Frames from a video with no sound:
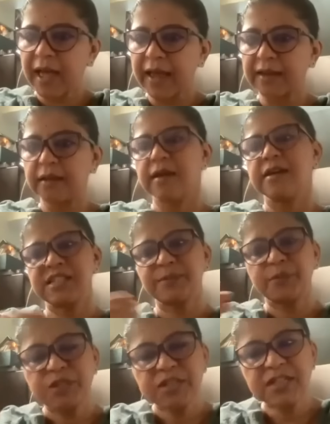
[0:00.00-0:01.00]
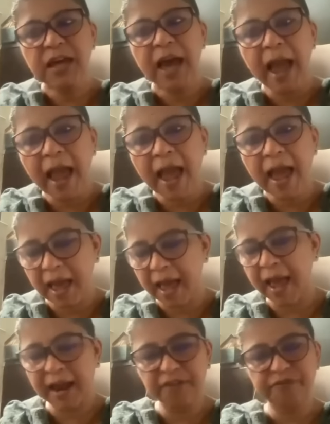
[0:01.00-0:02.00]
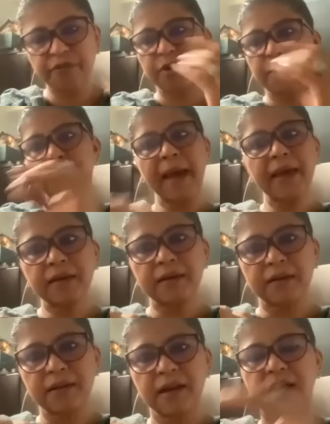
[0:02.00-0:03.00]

hand, suppose it's an ad for a bangle,